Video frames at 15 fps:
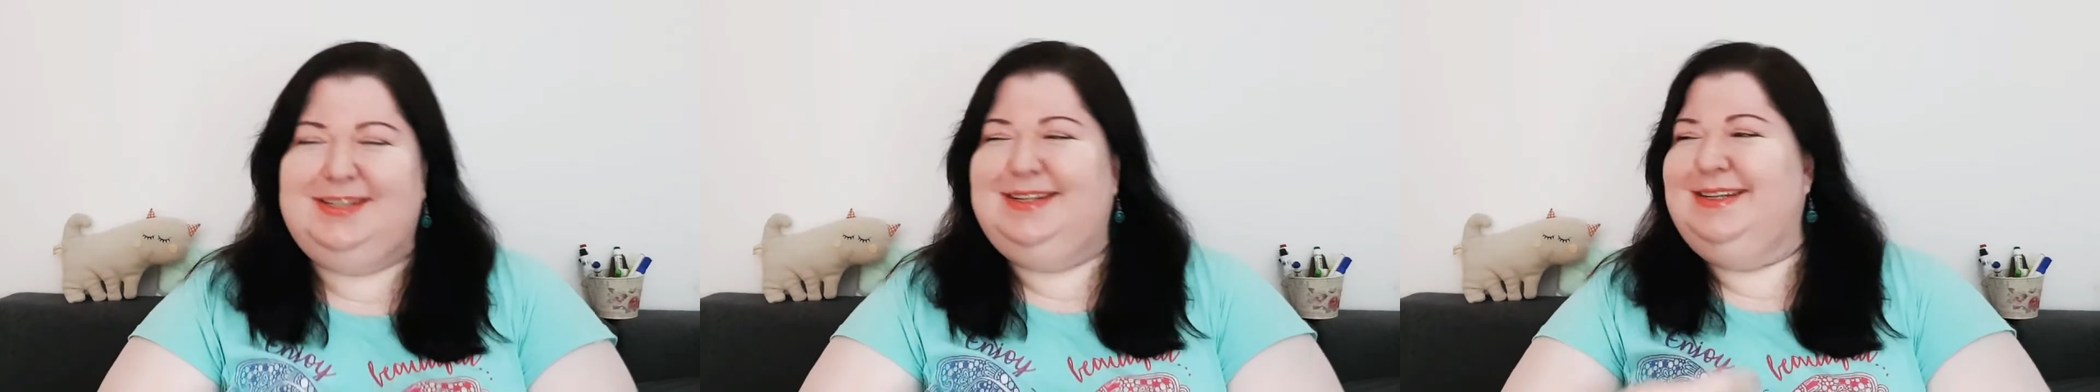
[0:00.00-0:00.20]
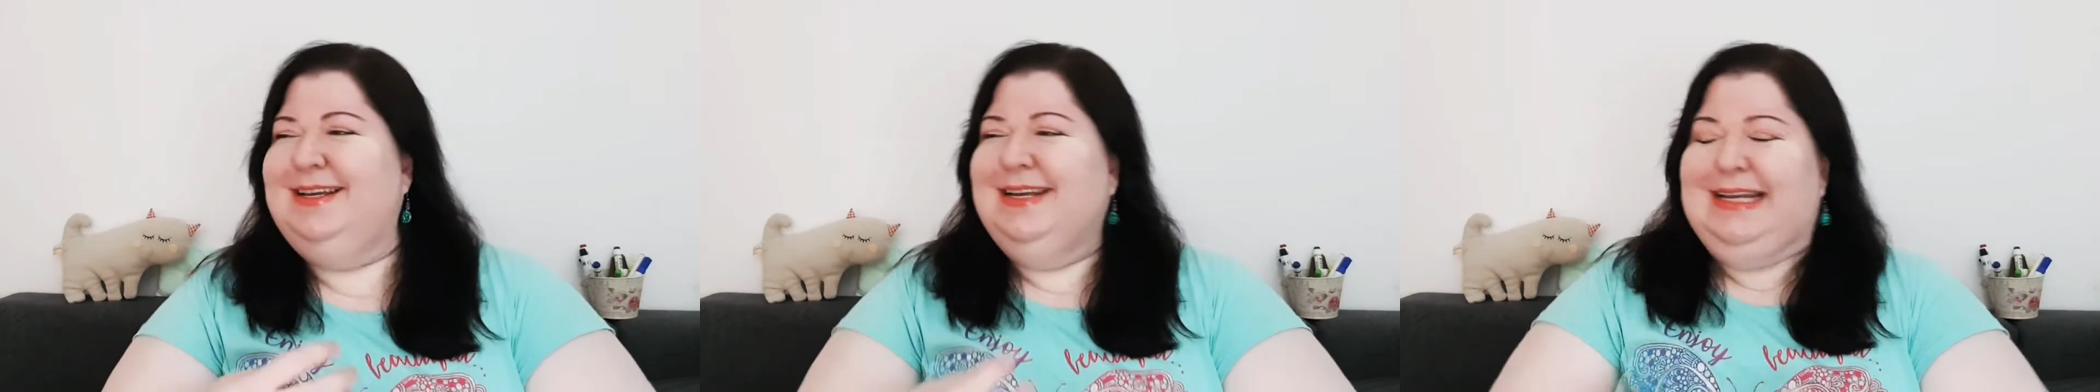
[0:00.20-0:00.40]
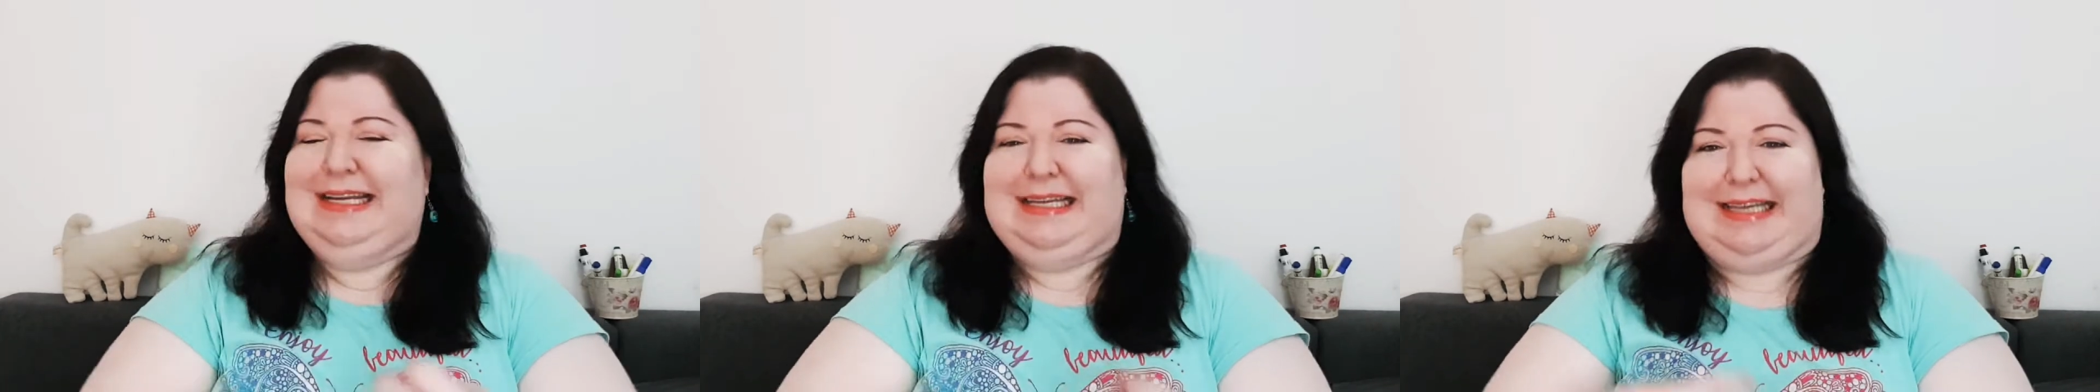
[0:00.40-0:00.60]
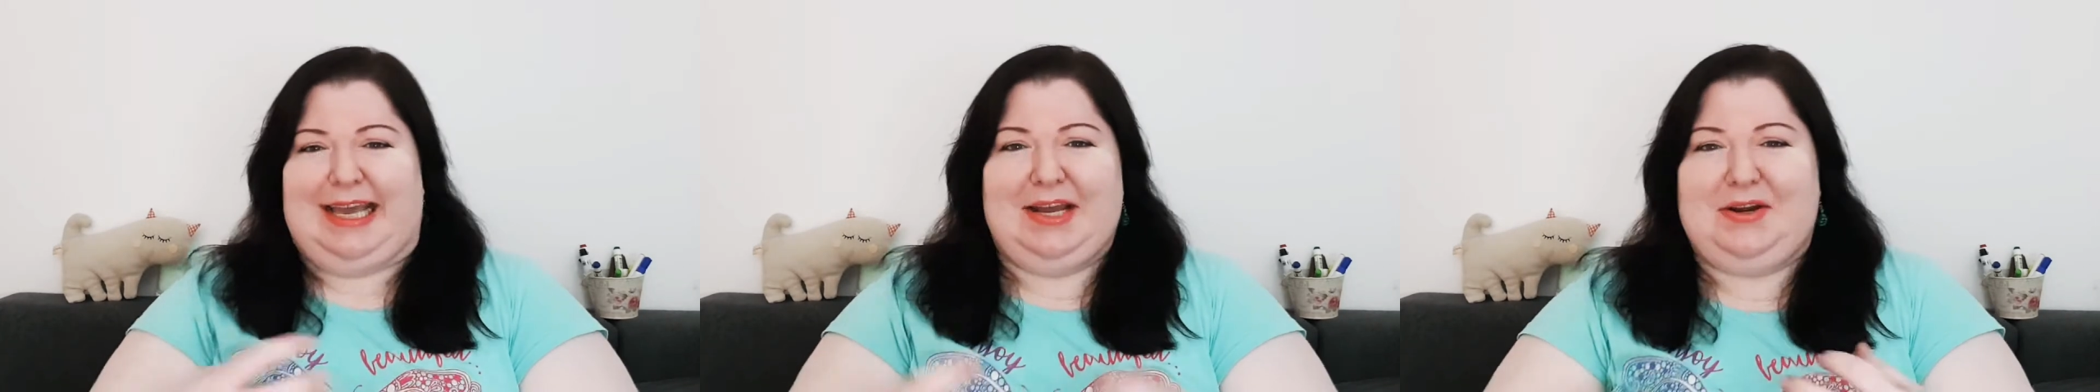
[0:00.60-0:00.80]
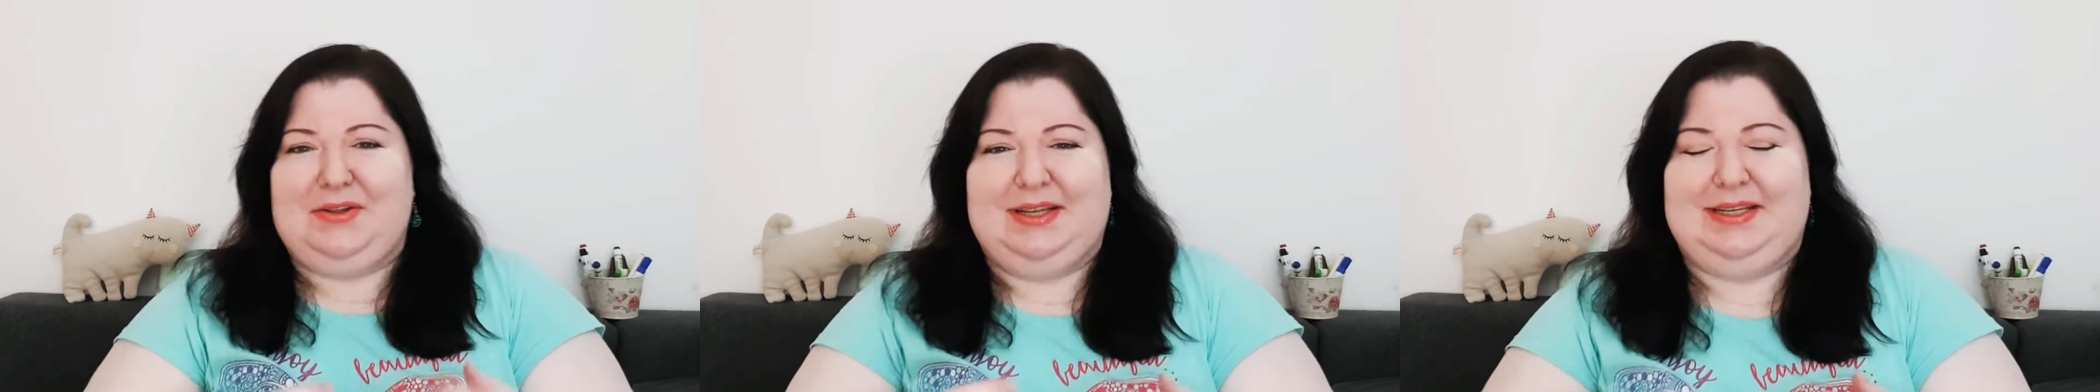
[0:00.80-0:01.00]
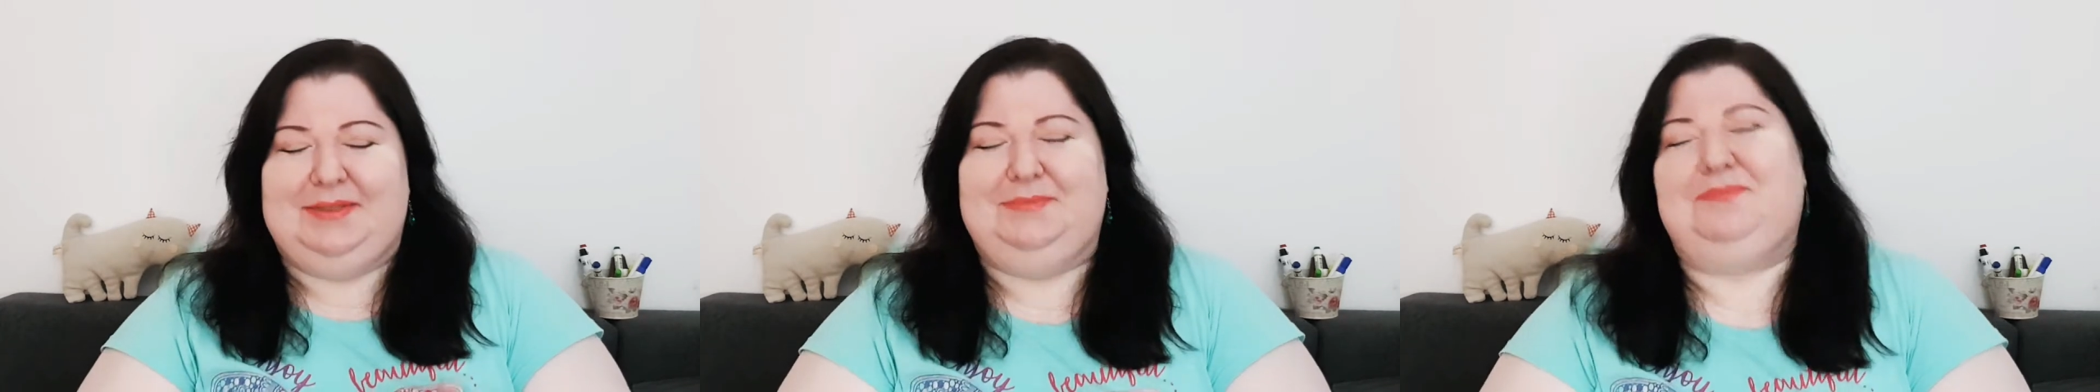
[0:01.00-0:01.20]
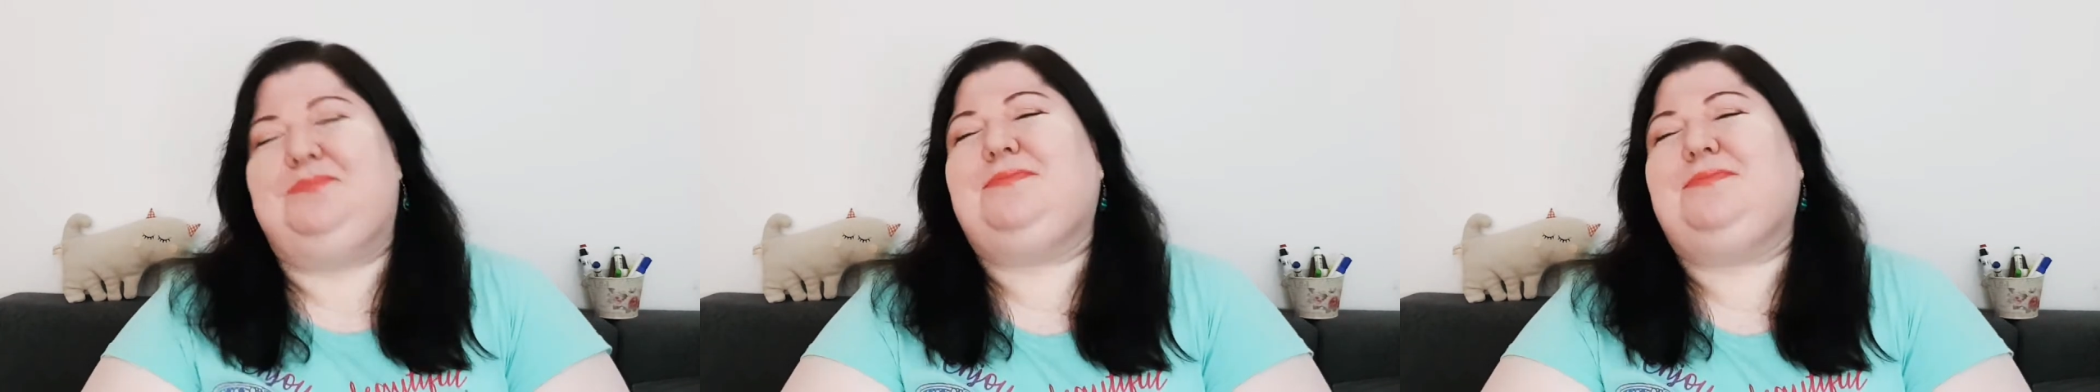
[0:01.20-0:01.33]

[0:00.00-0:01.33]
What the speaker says: and get all in.